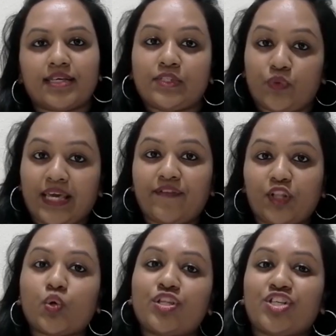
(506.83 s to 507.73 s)
So
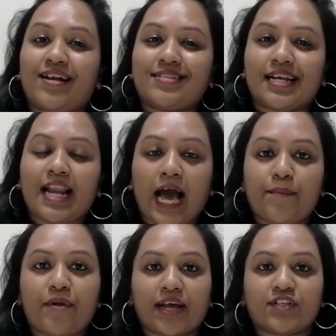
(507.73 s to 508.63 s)
even though the child is a little
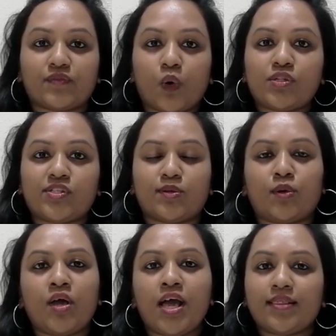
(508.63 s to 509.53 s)
hyperactive
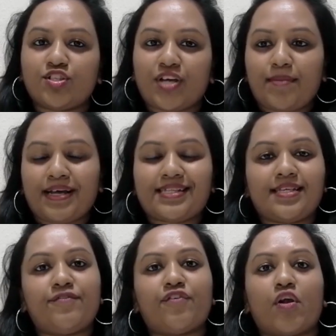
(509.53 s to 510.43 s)
also, the child might
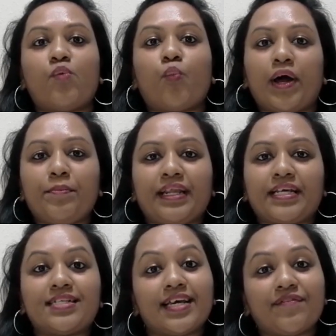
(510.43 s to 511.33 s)
sit for around 1
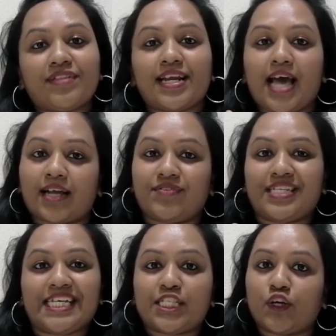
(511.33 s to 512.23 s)
minute if that
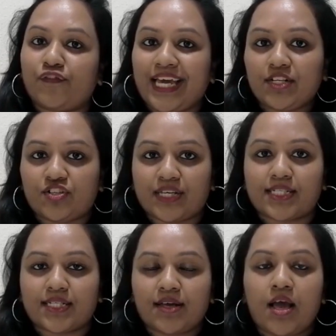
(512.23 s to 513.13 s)
activity is of
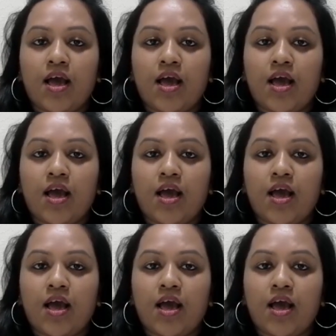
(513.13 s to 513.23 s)
interest.